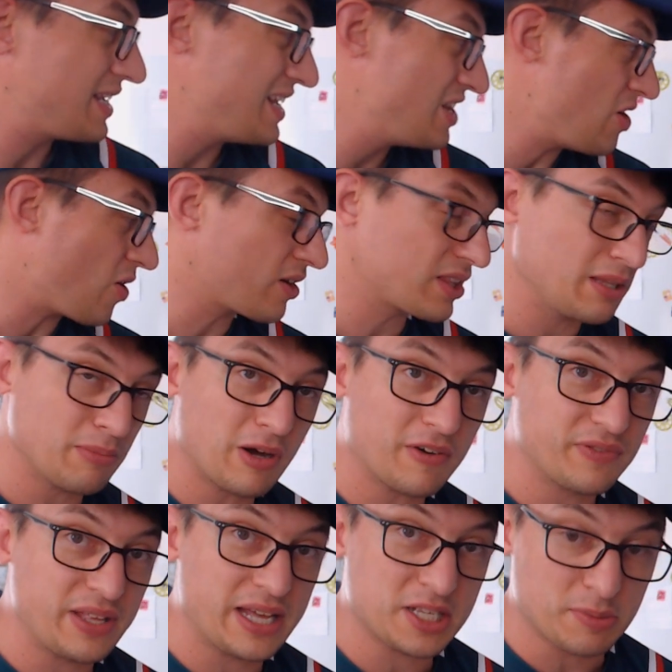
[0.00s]
knock them off
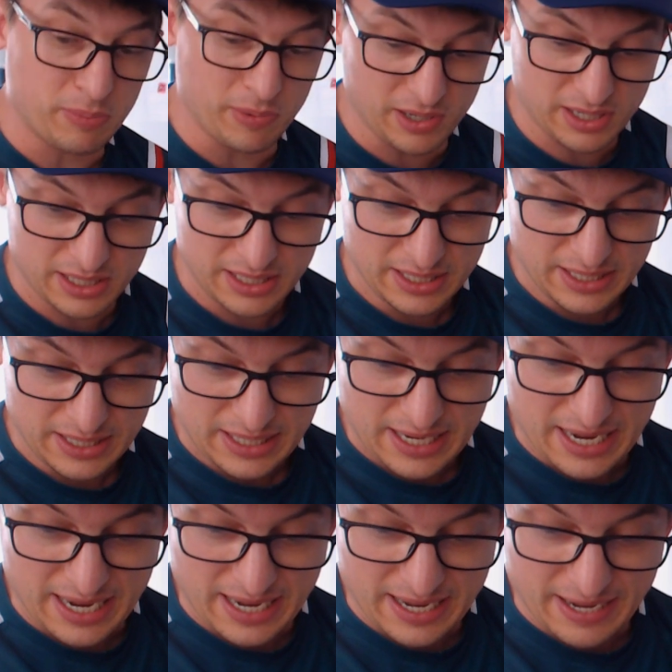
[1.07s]
that spot.
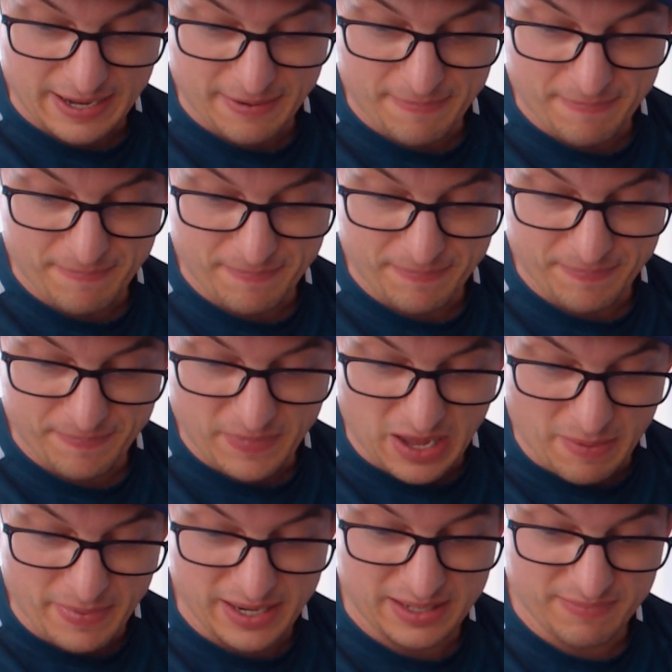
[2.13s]
Um, I
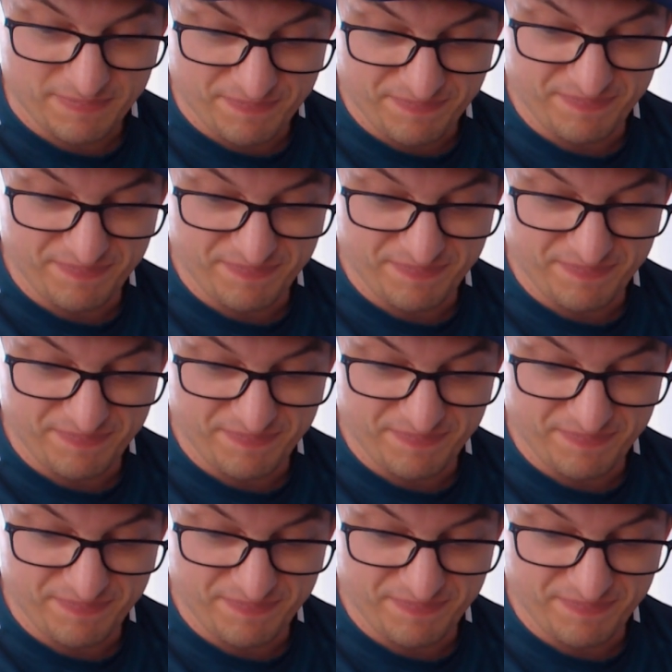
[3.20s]
mean,